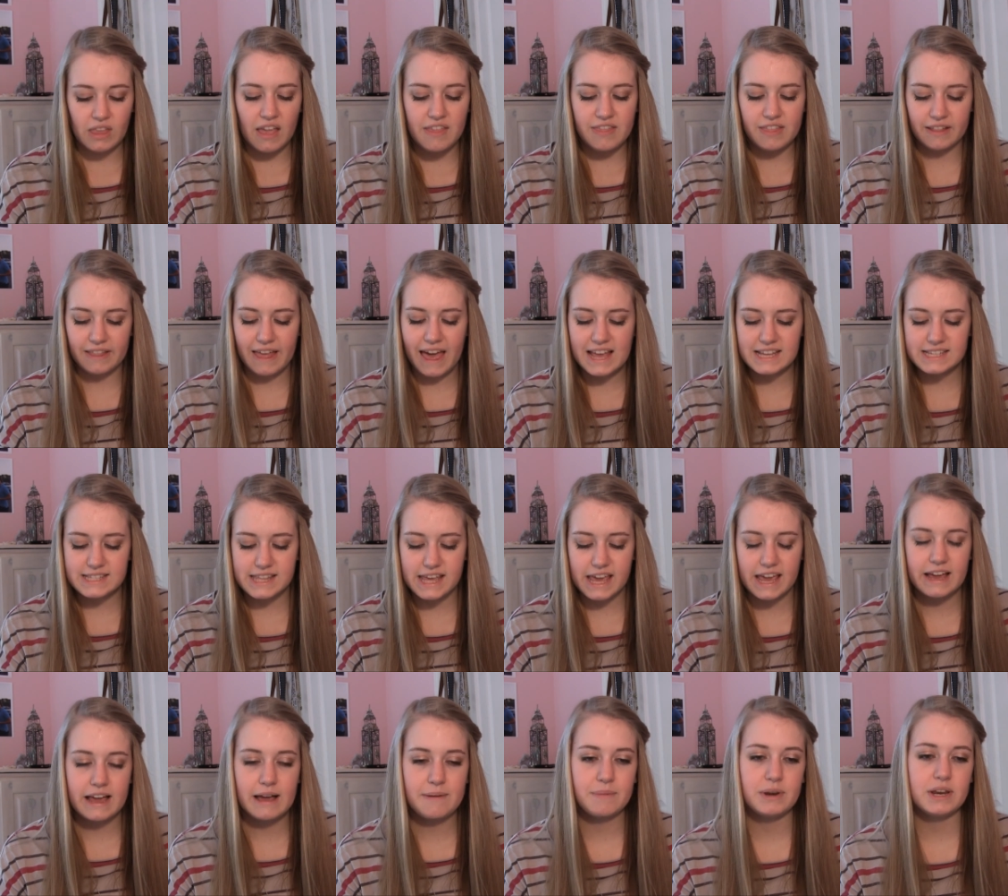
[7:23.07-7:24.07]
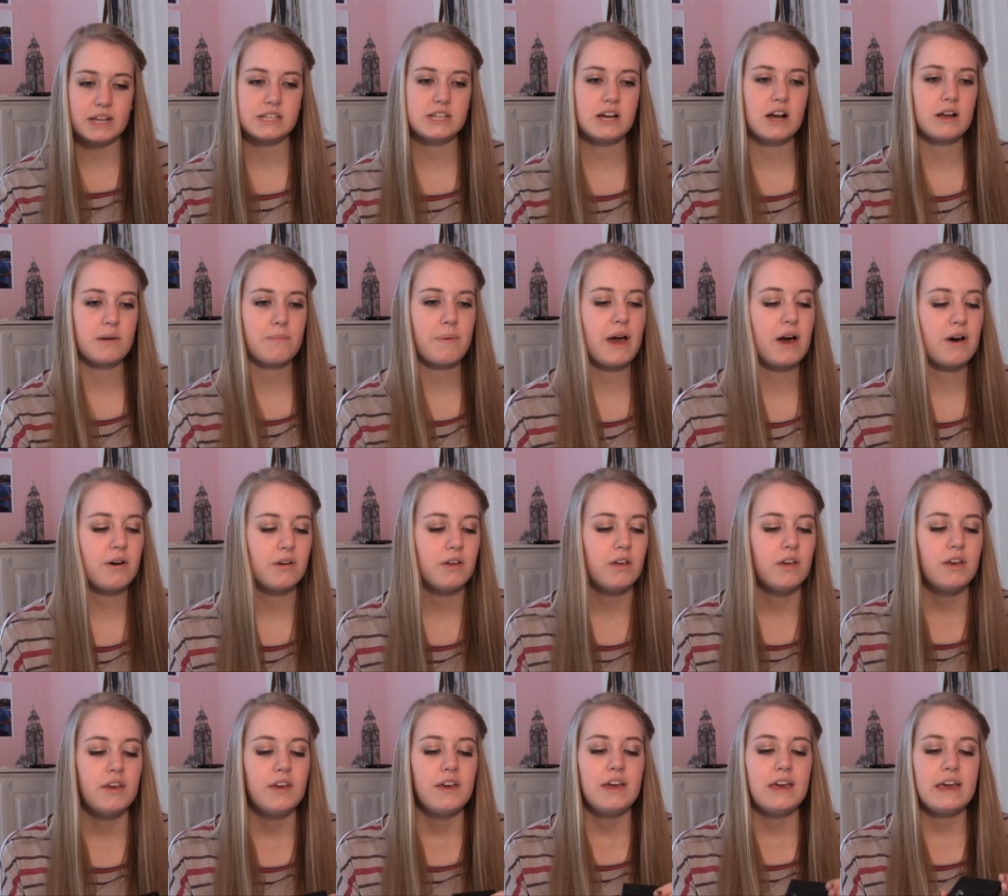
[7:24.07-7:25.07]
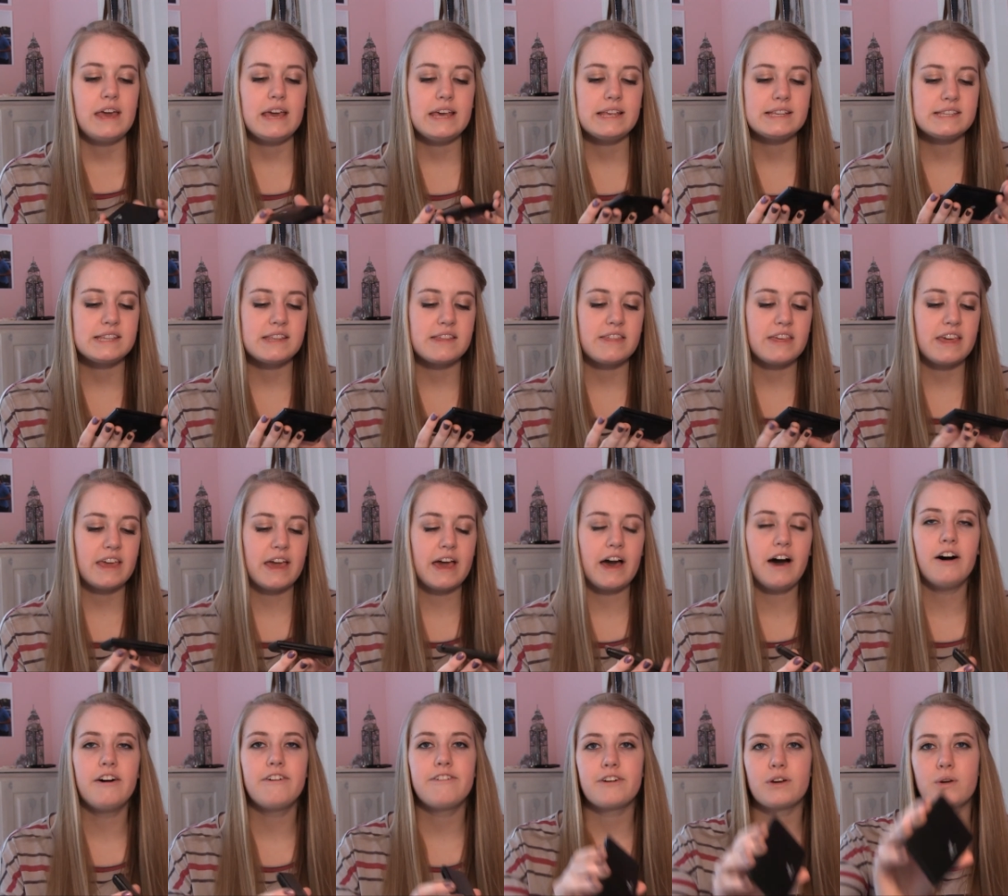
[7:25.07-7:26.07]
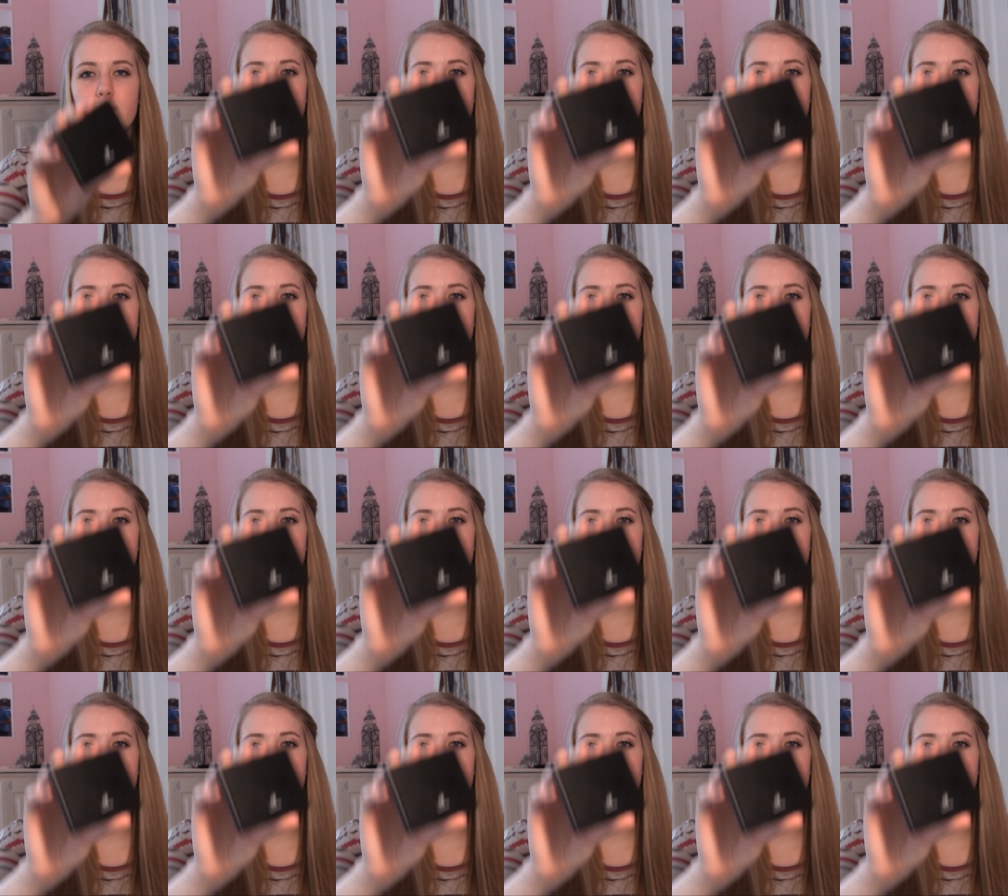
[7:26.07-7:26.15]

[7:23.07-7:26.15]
The last thing I'm going to talk about is the e.l.f.